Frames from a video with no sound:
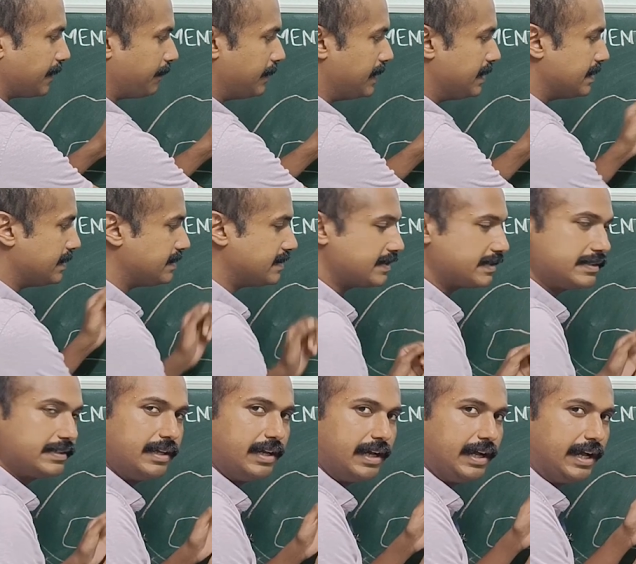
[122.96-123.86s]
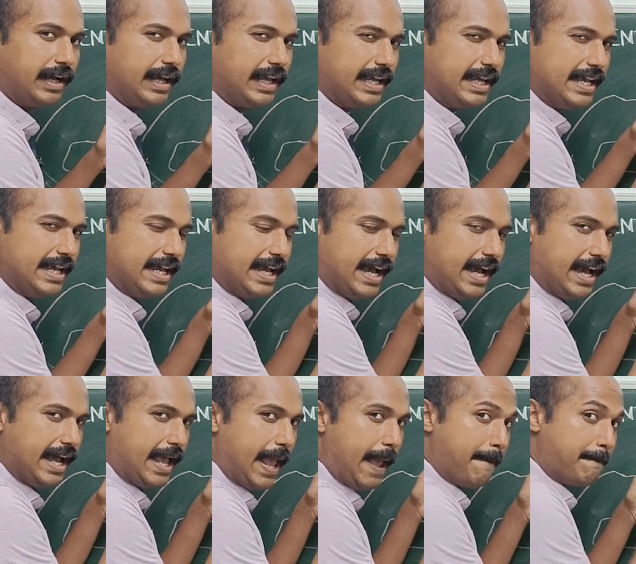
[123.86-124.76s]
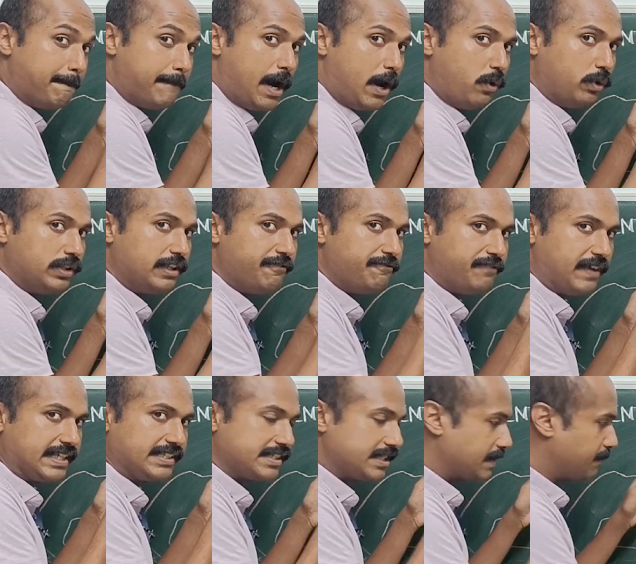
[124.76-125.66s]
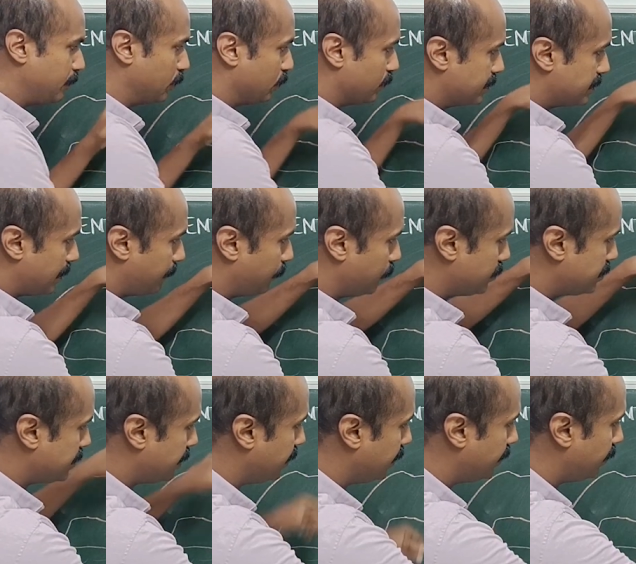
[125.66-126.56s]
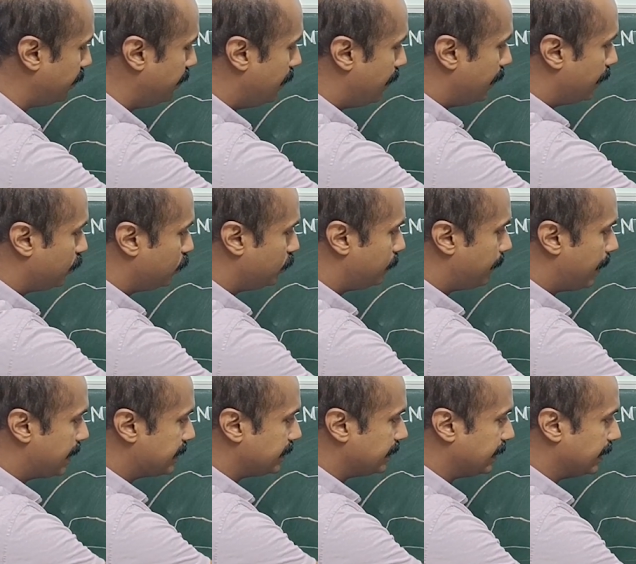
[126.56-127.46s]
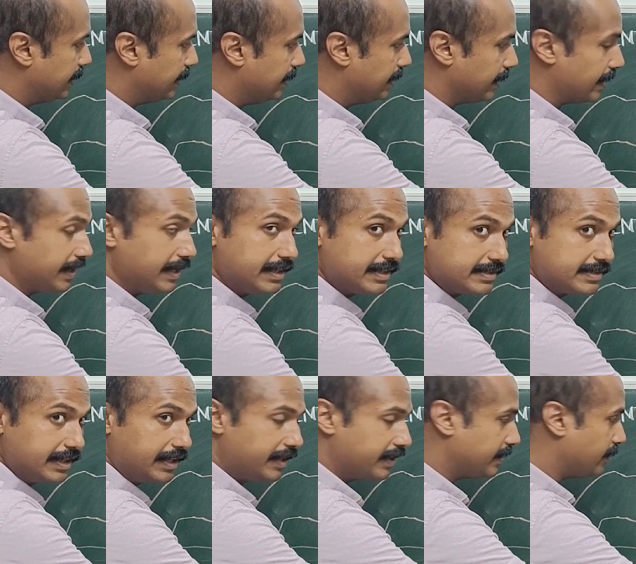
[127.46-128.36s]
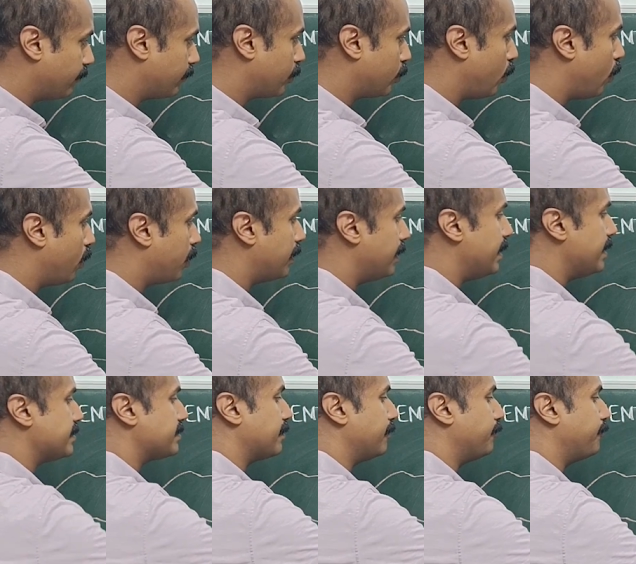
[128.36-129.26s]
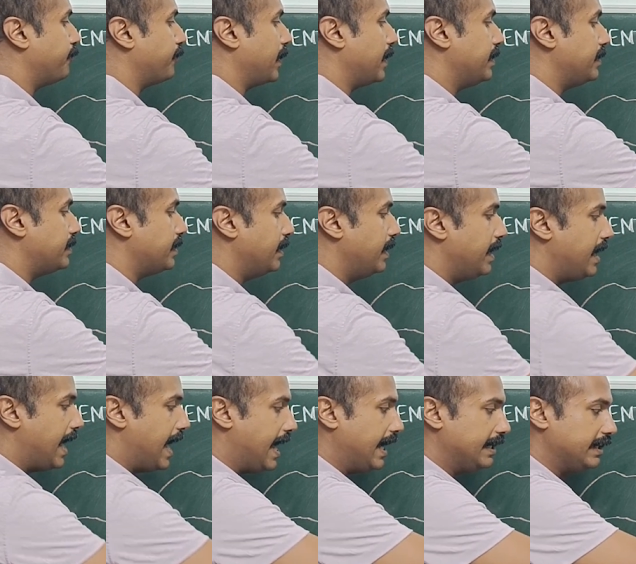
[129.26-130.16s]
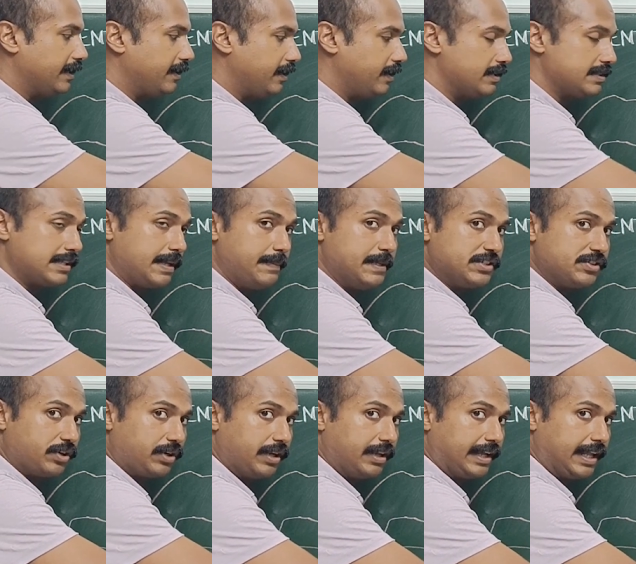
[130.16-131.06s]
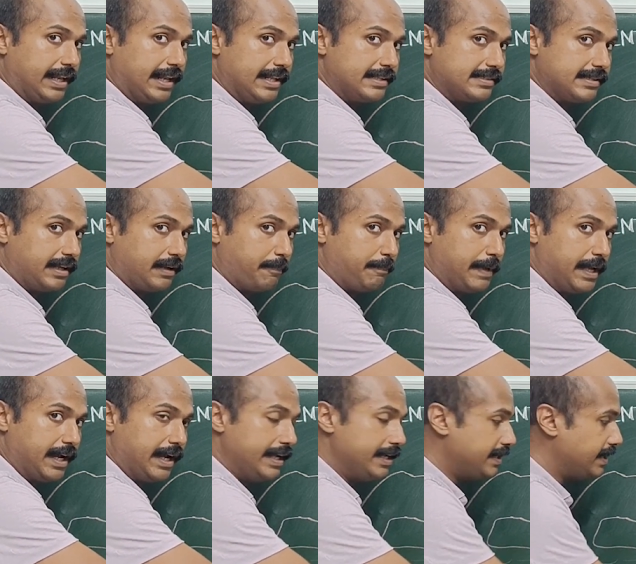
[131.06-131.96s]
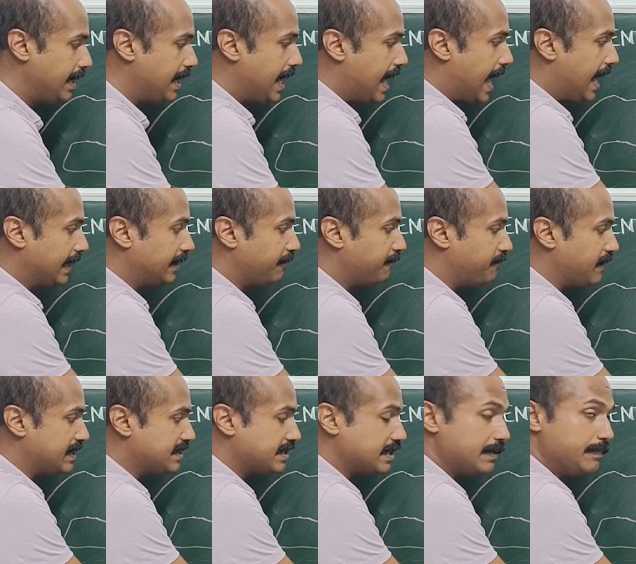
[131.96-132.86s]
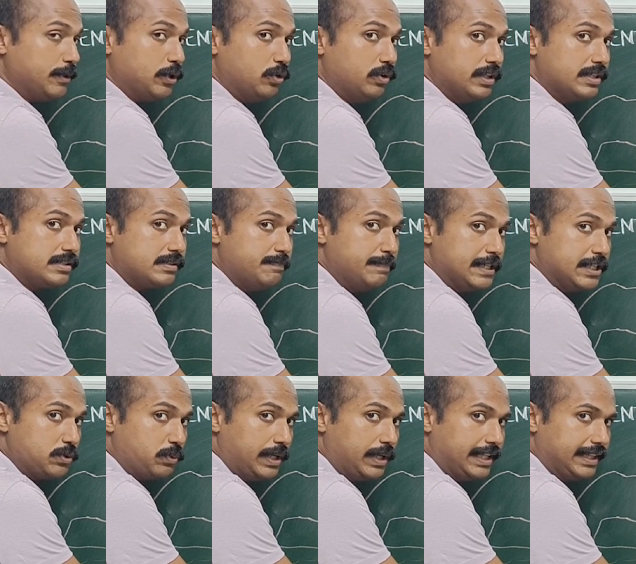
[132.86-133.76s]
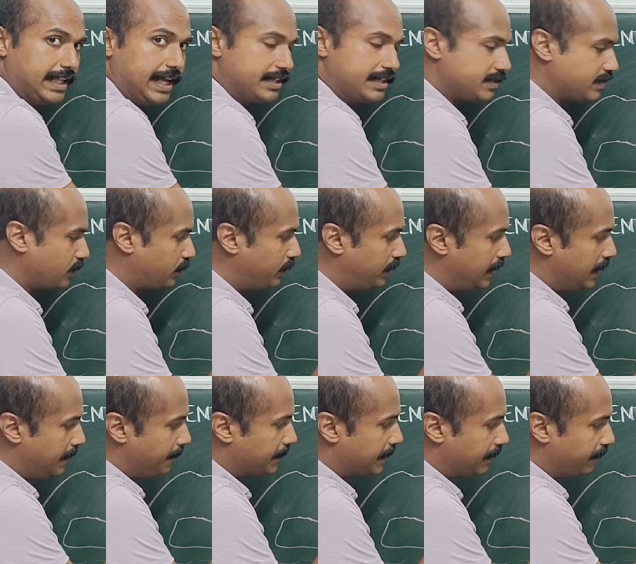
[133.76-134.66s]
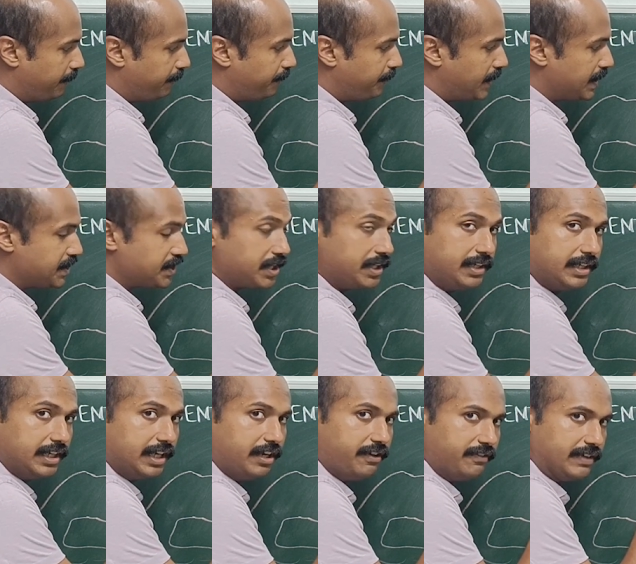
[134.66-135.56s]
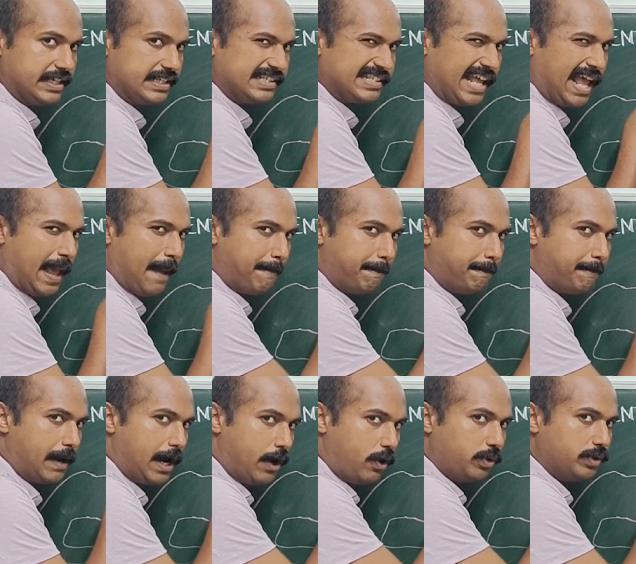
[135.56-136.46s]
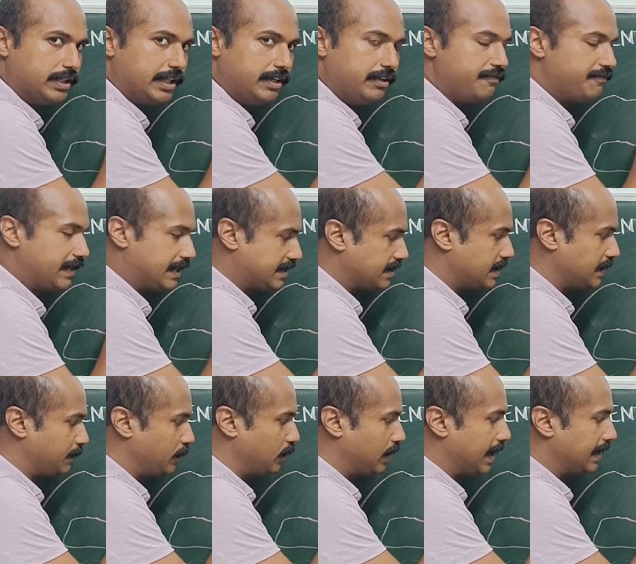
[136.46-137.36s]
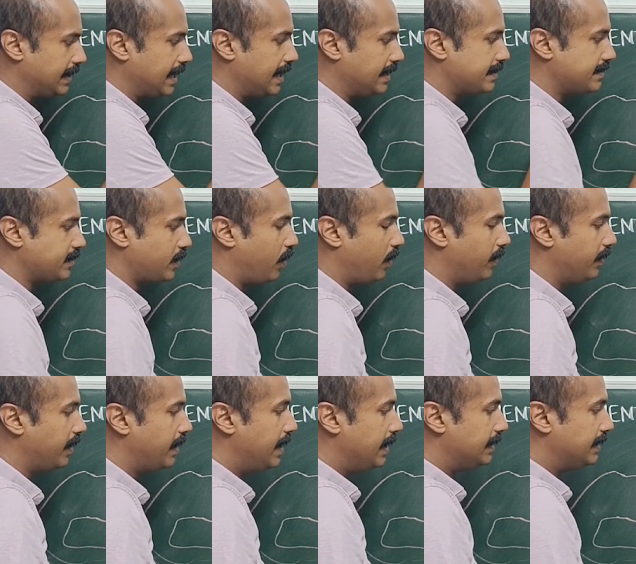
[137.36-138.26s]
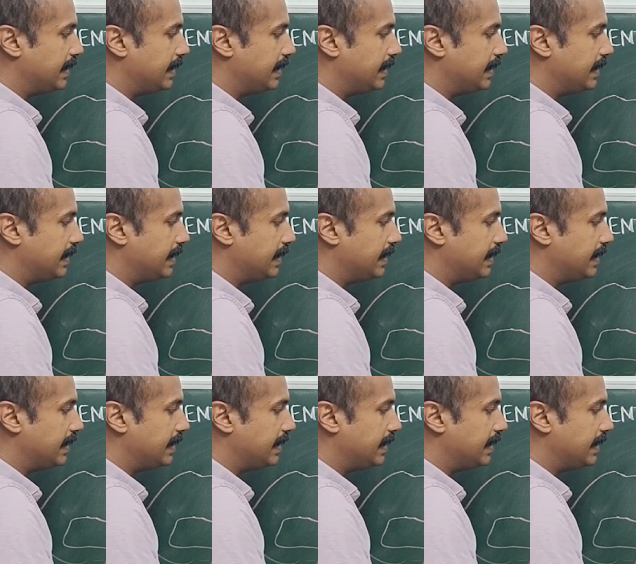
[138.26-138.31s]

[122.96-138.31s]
segment is uh, above the vestibule. Suppose here you imagine the inner ear is here, the cochlea is in front, and the semicircular canals are behind, and the vestibule is between that. So the facial nerve is above the vestibule, and that is called